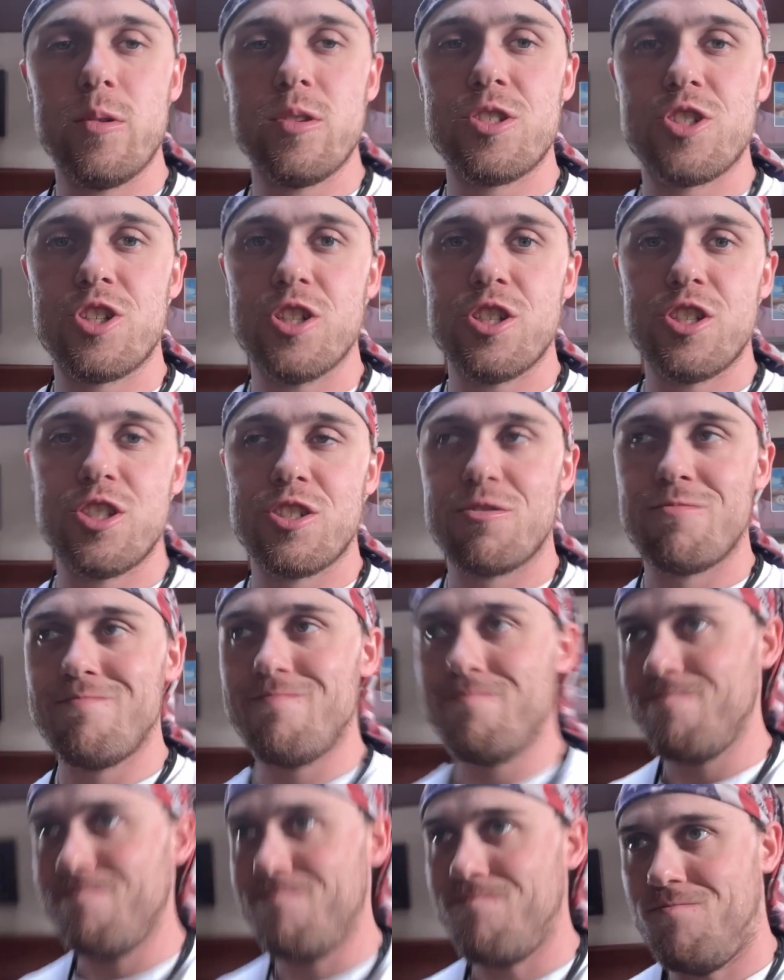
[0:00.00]
was just
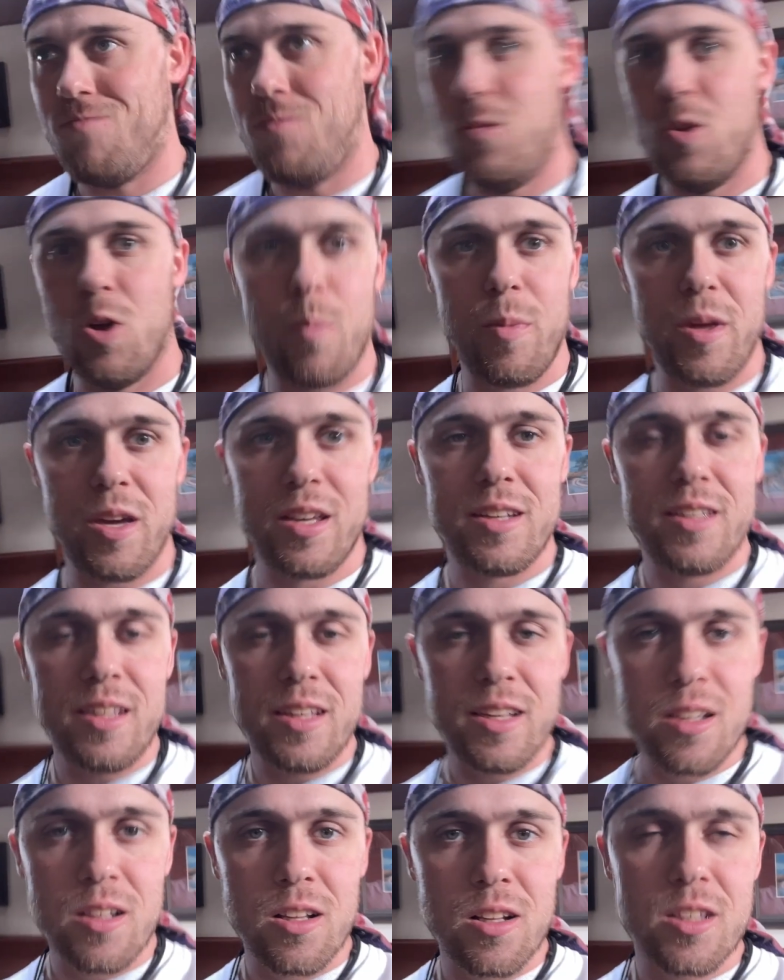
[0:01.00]
no big
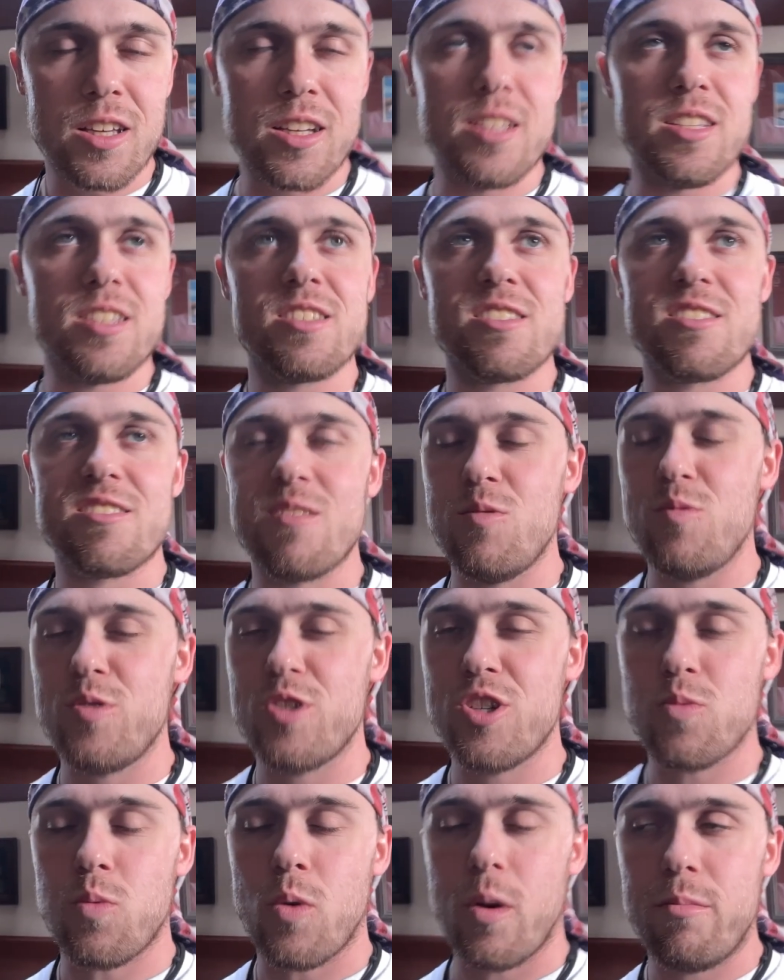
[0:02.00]
deal because it was
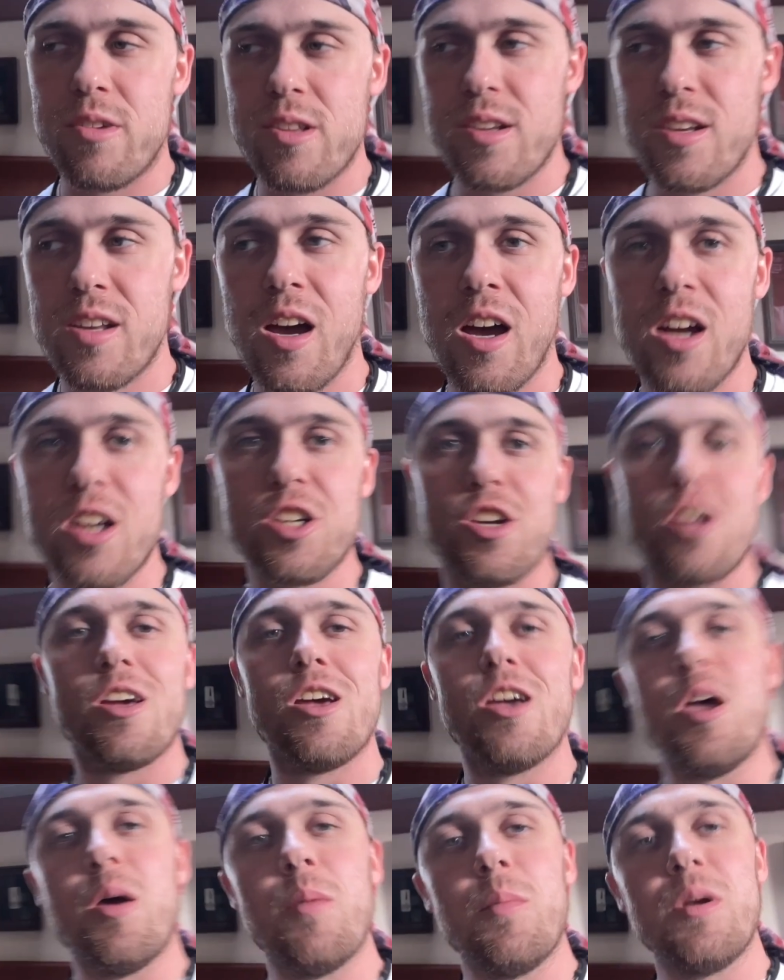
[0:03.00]
just warm to the touch,
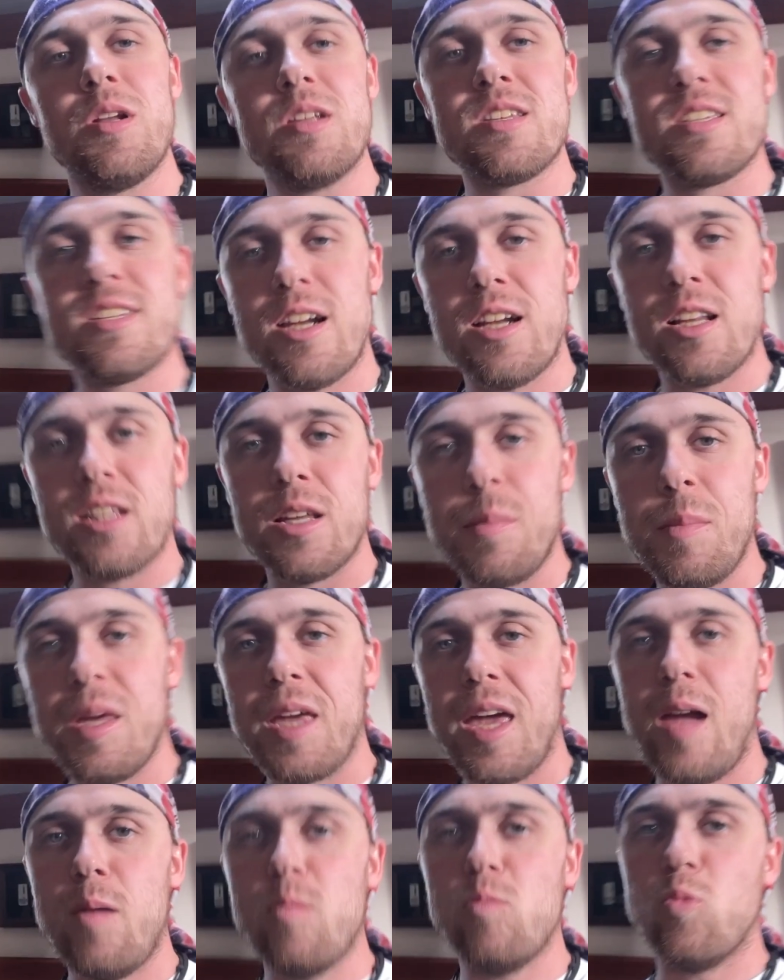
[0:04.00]
but it steadily
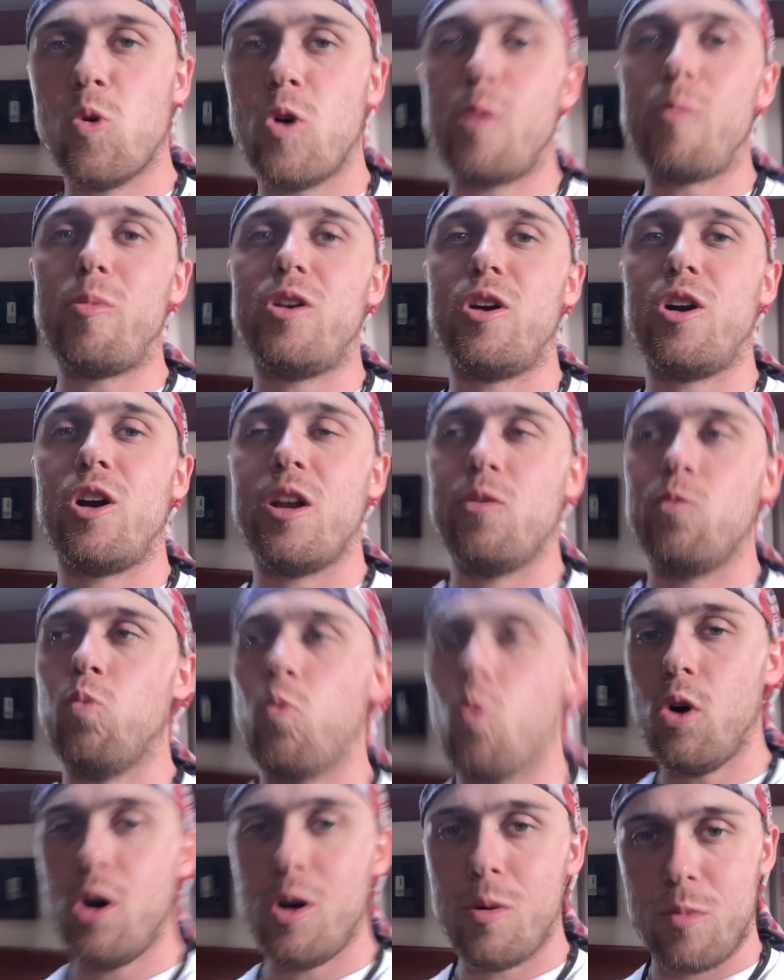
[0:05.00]
became warmer
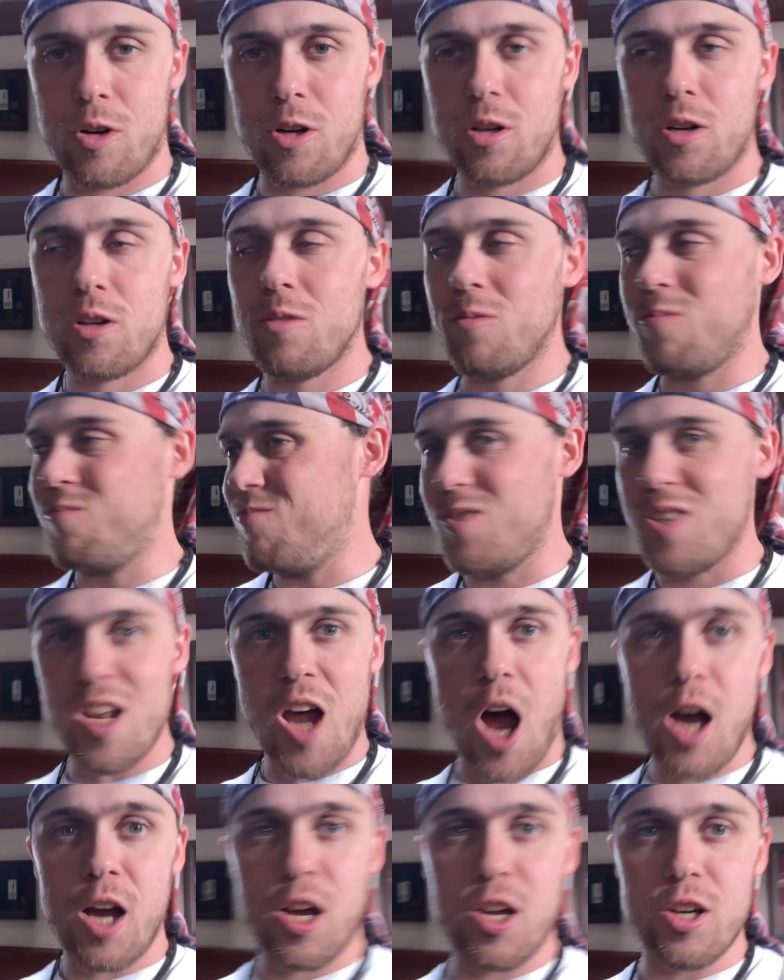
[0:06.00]
and warmer.
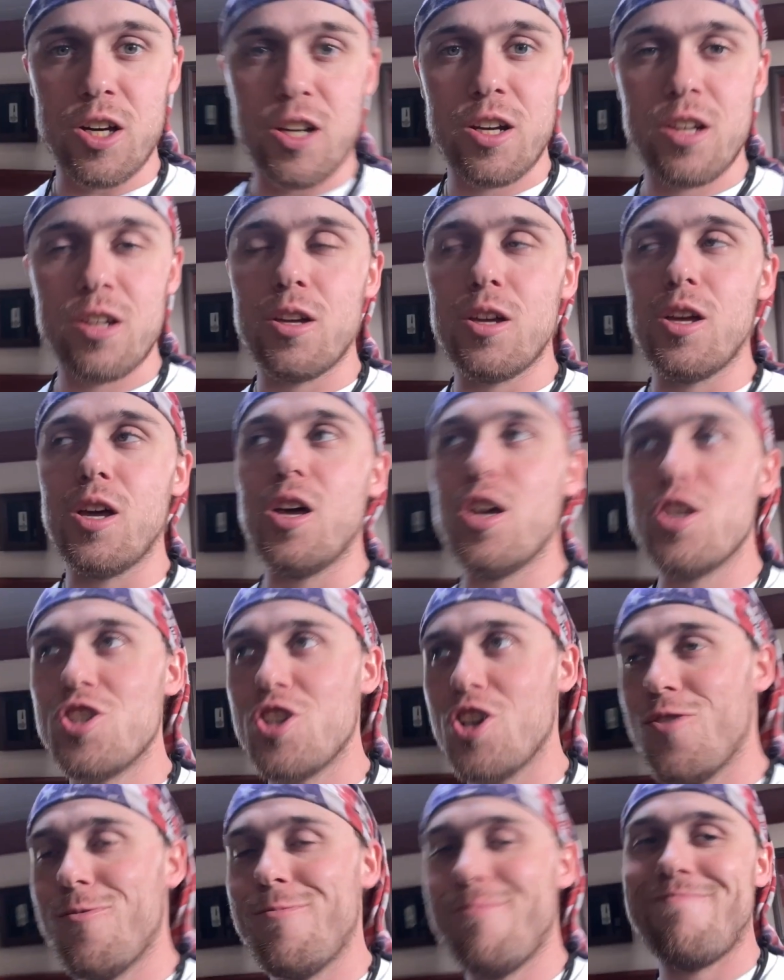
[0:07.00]
Not good.
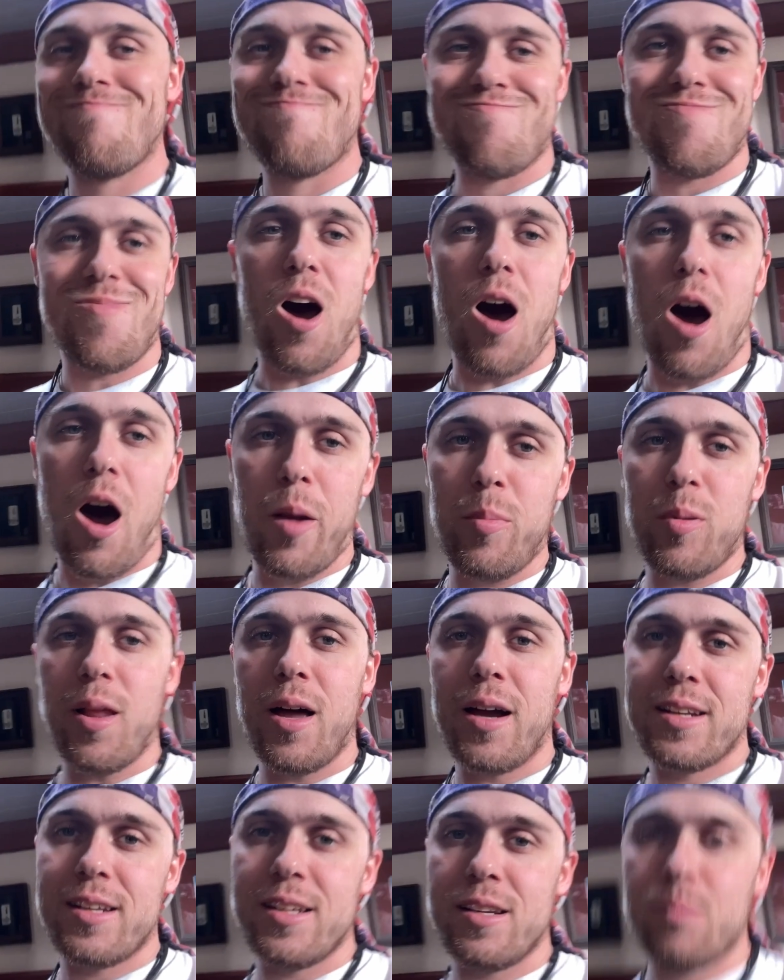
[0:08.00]
So
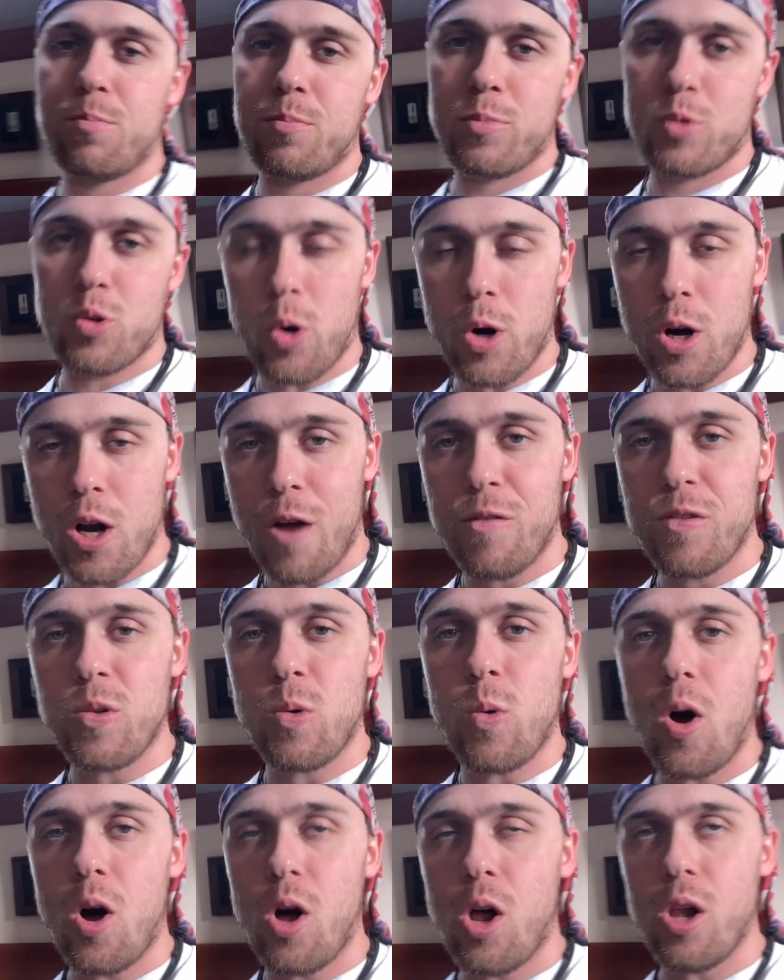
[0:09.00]
unplugged it, tore it off the
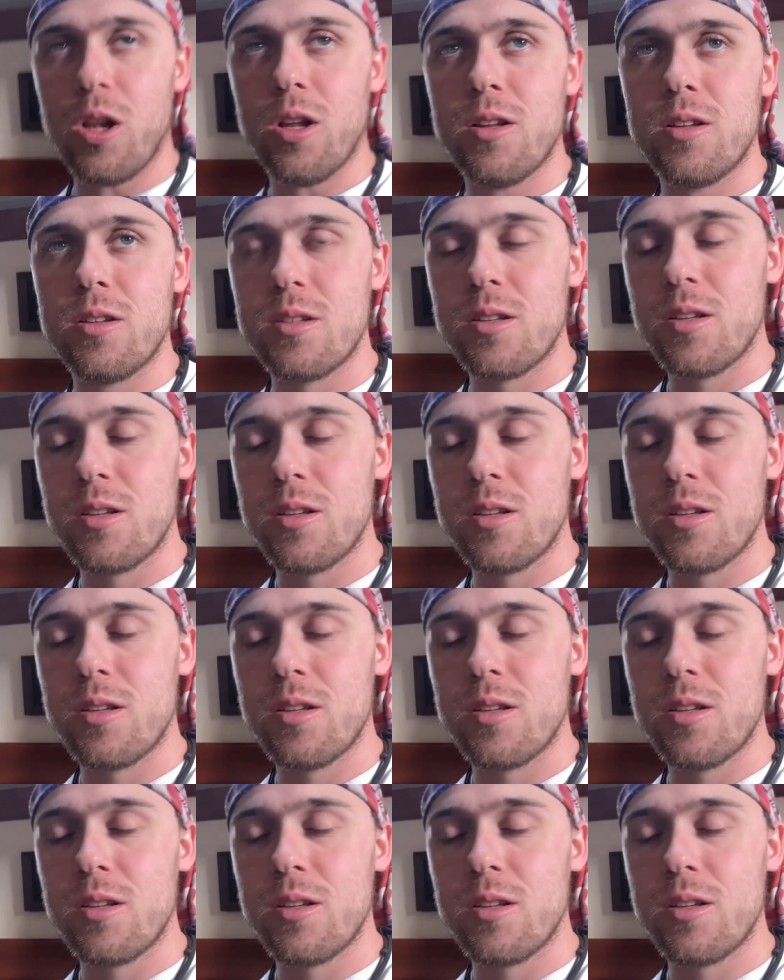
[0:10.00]
wall,